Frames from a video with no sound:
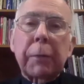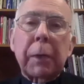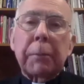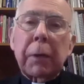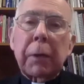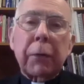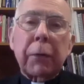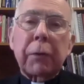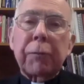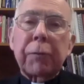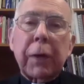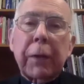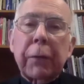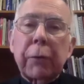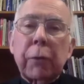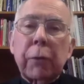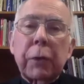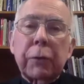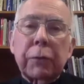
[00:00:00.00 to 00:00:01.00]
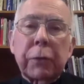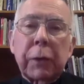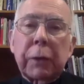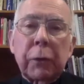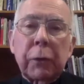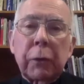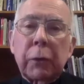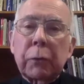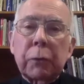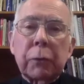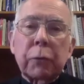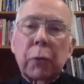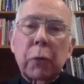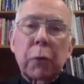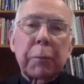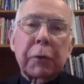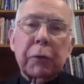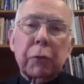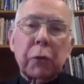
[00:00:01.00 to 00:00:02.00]
My mother and father always said, you know, your
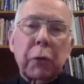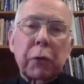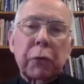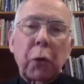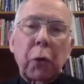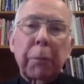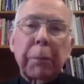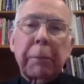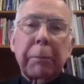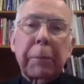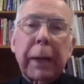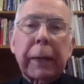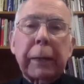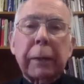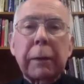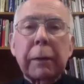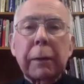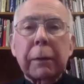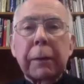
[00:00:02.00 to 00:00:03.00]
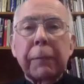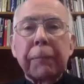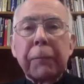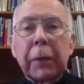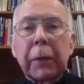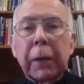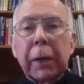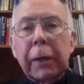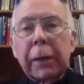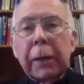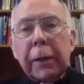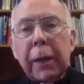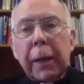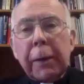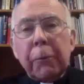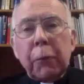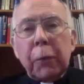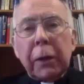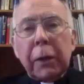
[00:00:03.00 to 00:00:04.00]
room is always open back here.
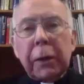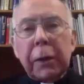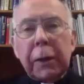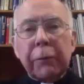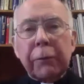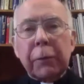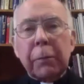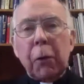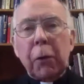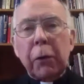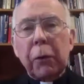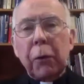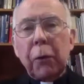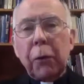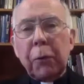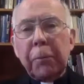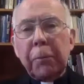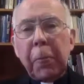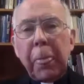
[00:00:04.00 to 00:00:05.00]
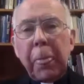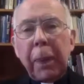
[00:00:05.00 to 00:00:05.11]
Anytime you want to leave, come on home.